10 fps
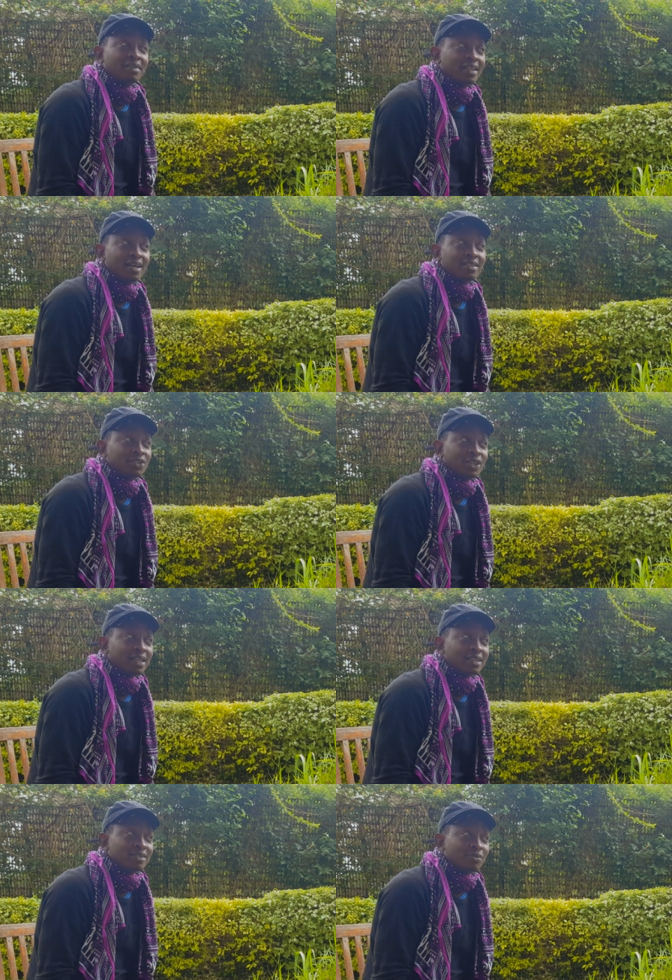7,000
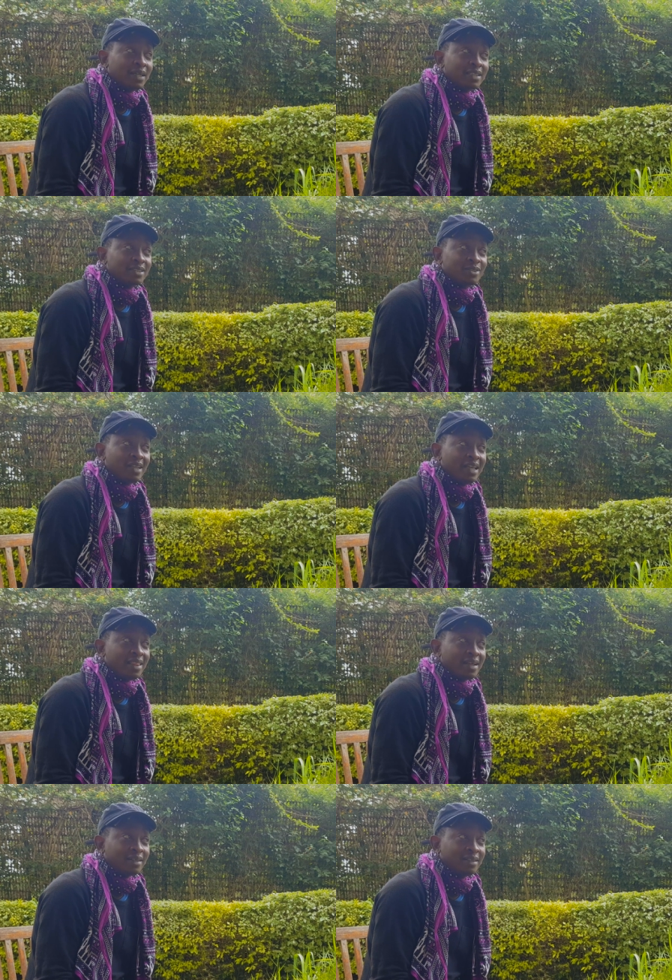shillings went into the
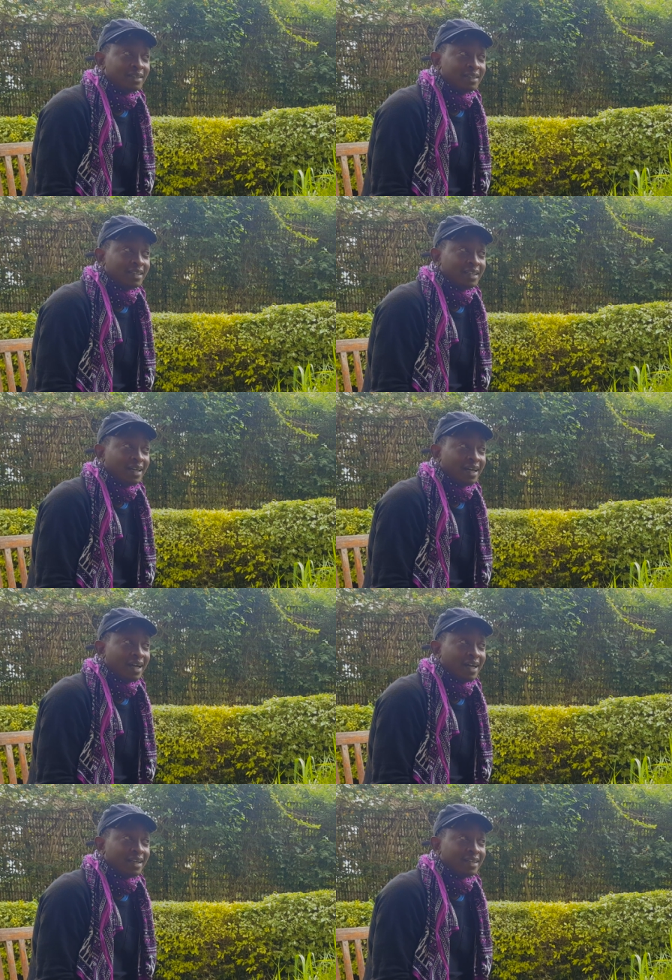ether.
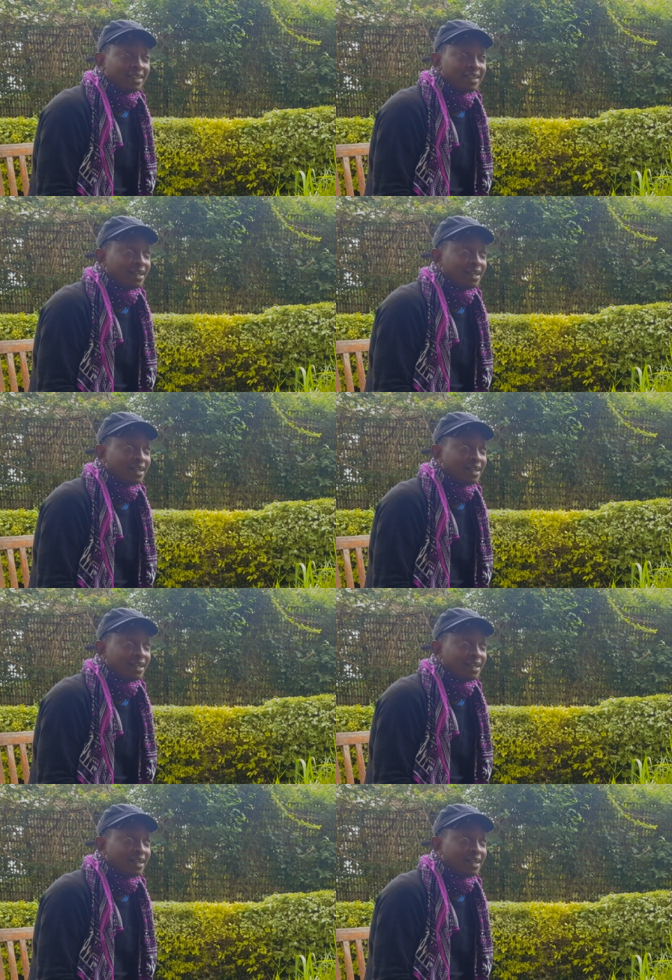And